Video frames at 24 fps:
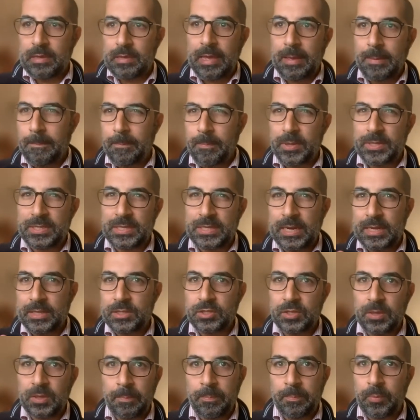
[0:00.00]
but then at
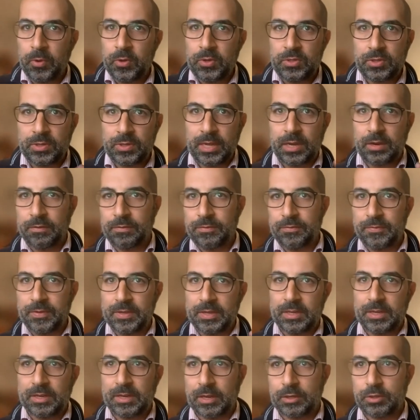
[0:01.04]
some point you kind of
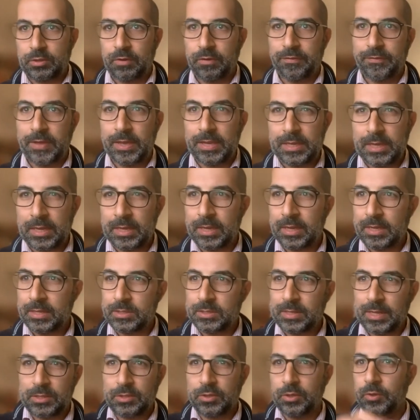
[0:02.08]
fake that you're faking it,
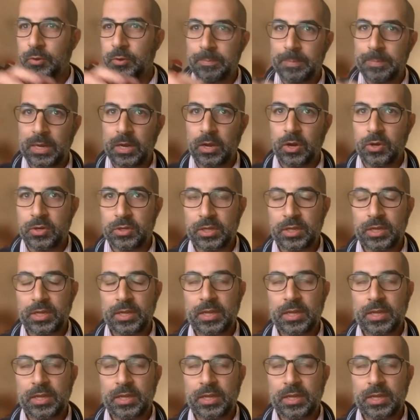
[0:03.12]
that you don't belong.